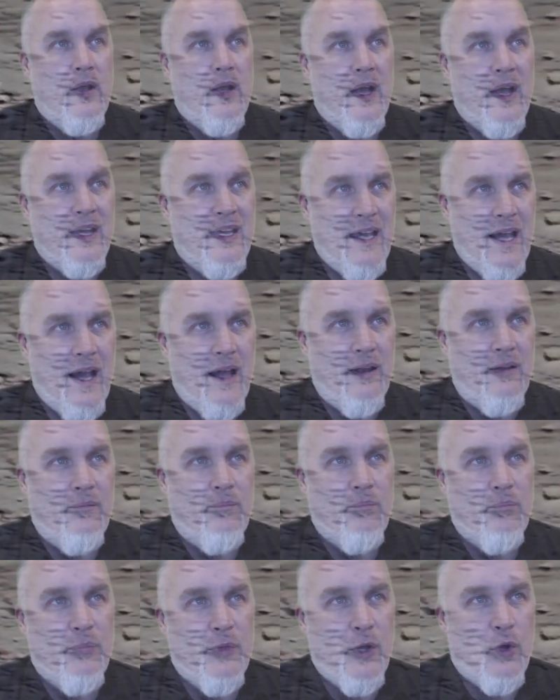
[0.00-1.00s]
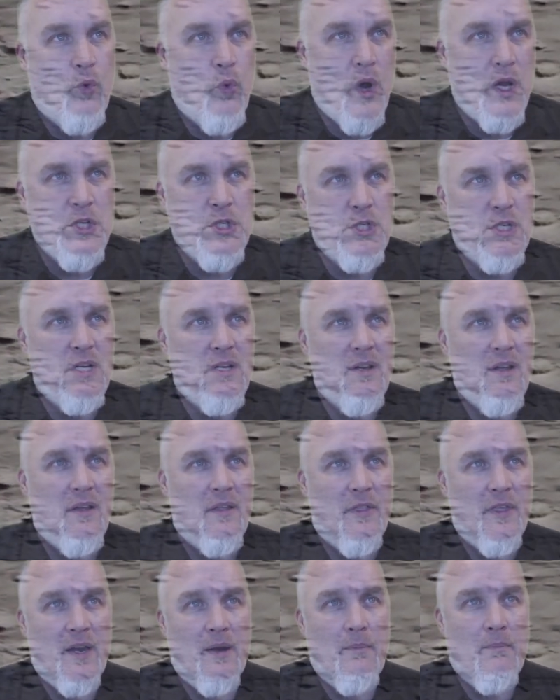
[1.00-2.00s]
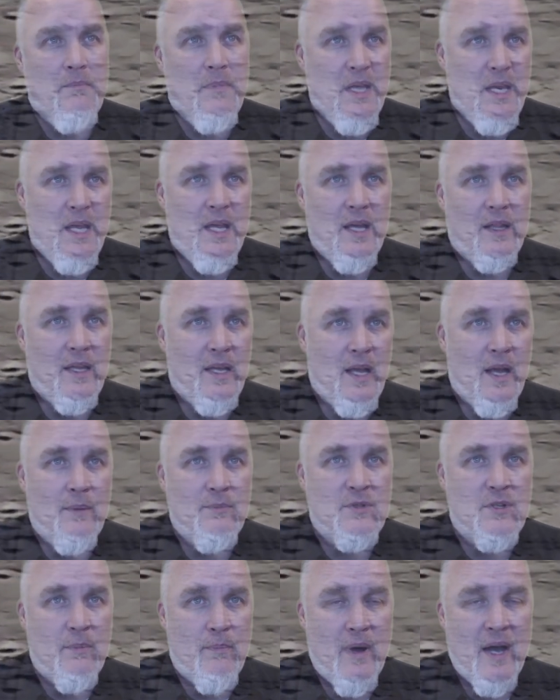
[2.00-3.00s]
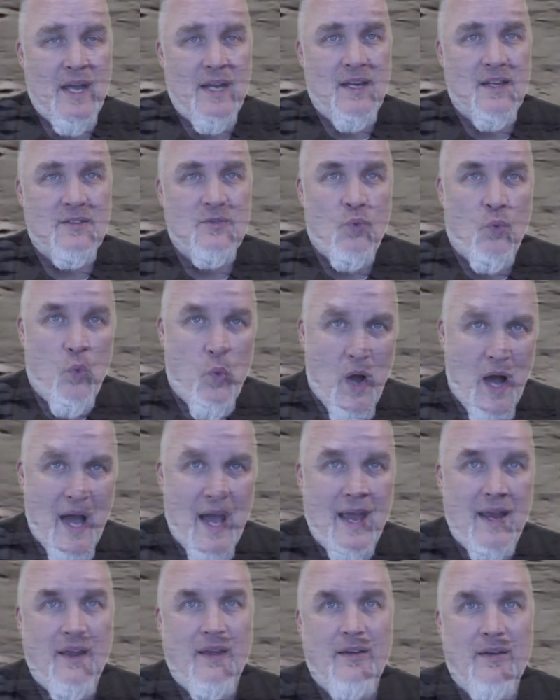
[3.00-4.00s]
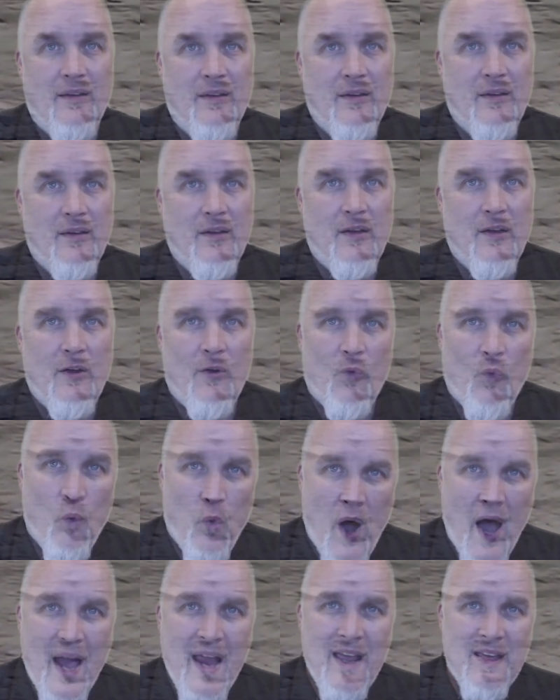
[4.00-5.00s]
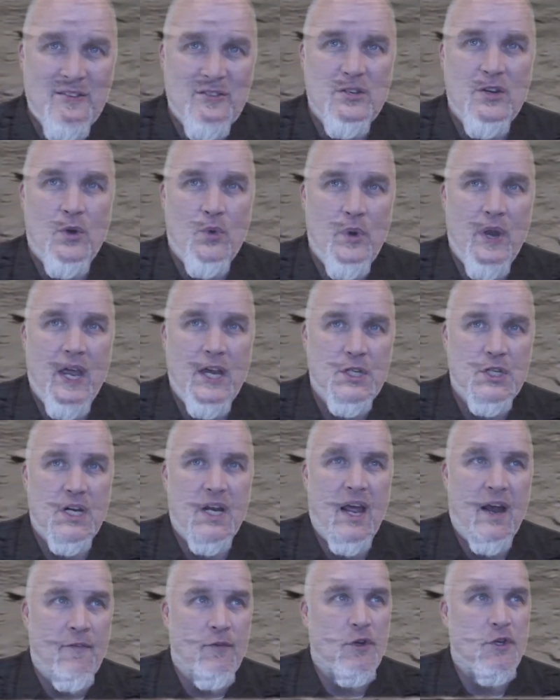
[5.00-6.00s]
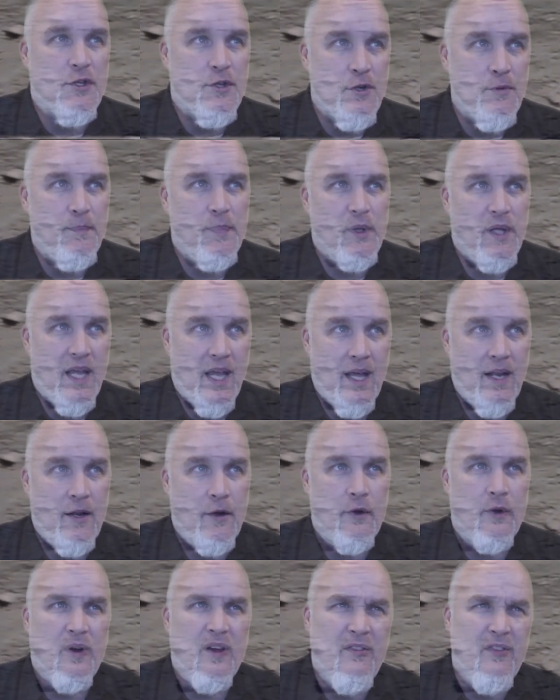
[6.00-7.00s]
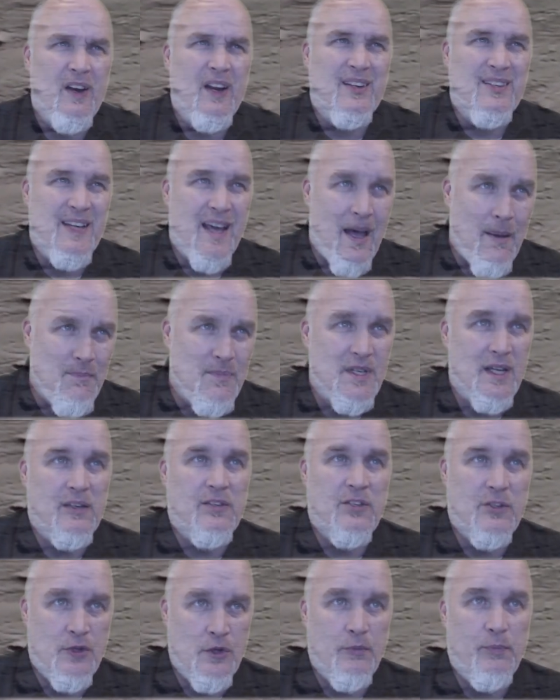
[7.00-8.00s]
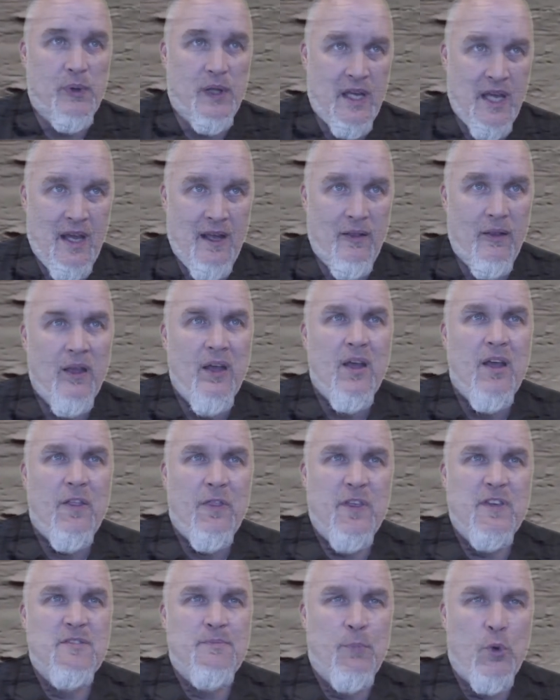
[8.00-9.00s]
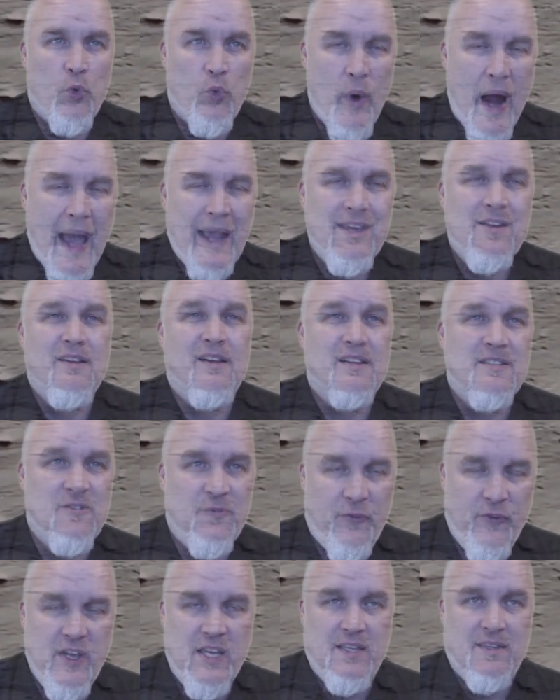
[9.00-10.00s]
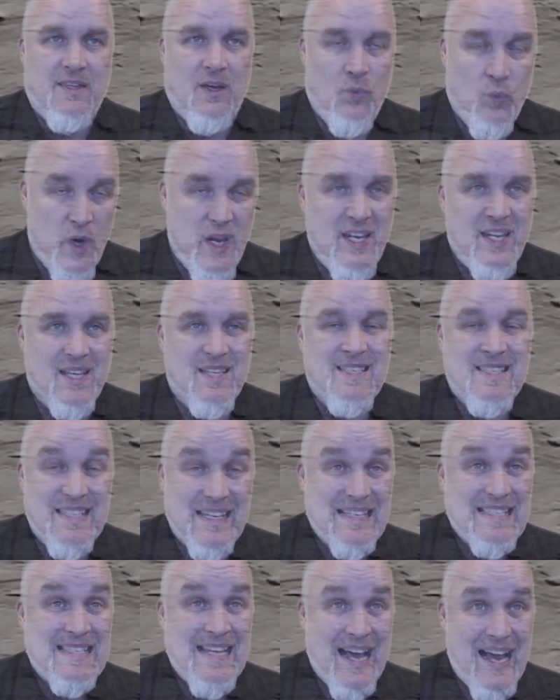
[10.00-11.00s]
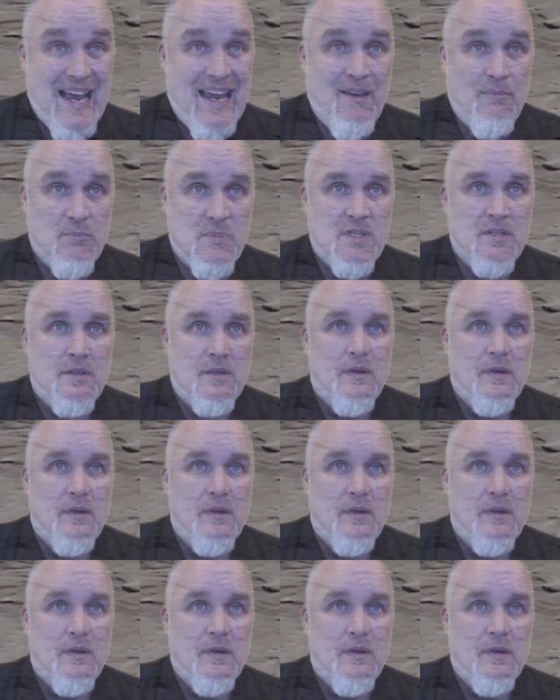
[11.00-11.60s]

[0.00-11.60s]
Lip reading: Again, the question that immediately comes to mind is why? Why has no nation ever duplicated or even attempted to duplicate this miraculous feat that we did 6 times?